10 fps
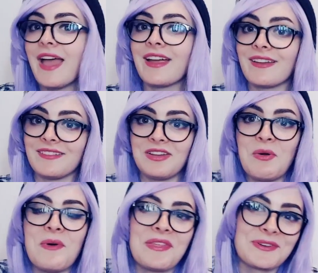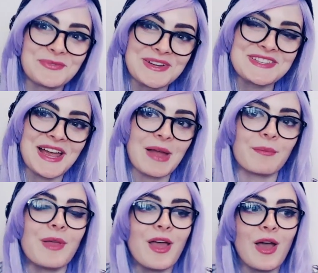And there was one time,
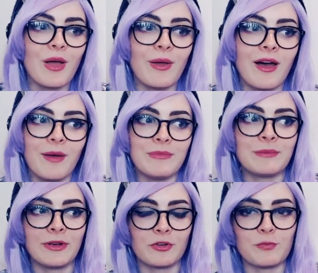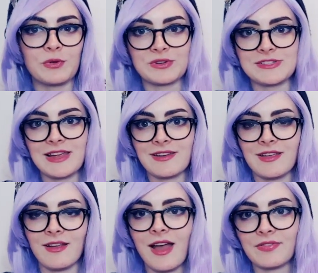me and my group, we were
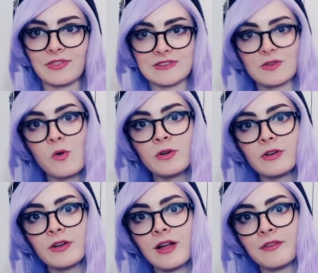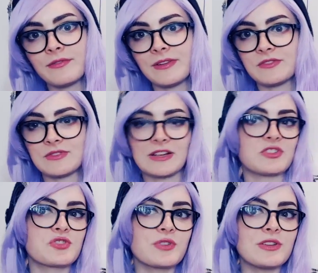standing at this corner of like a
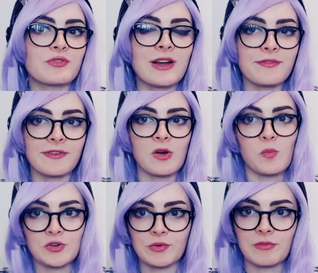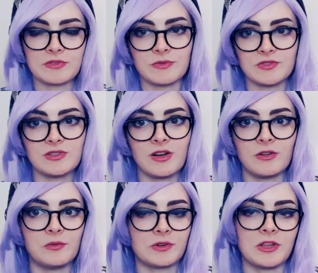street trying to figure out which way we're supposed to
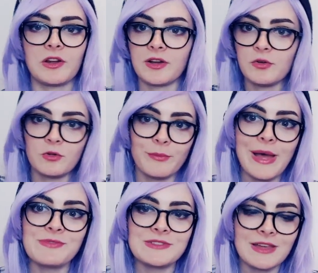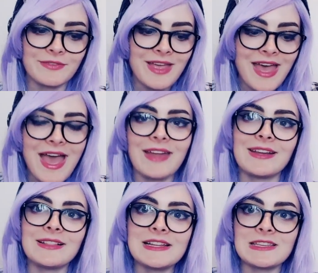go. We're looking on Google Maps and stuff, and
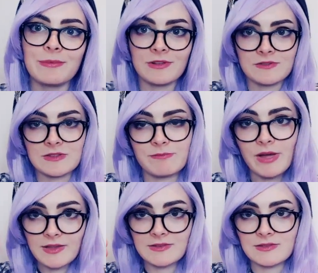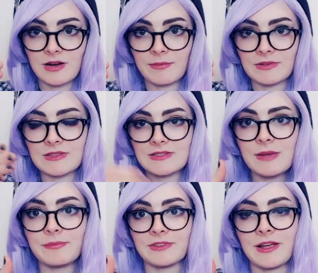I glance up and there's this bus stopped at the
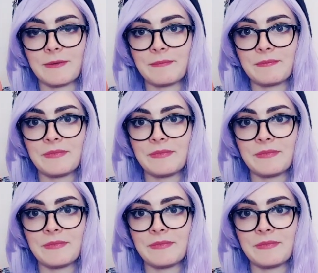stop sign.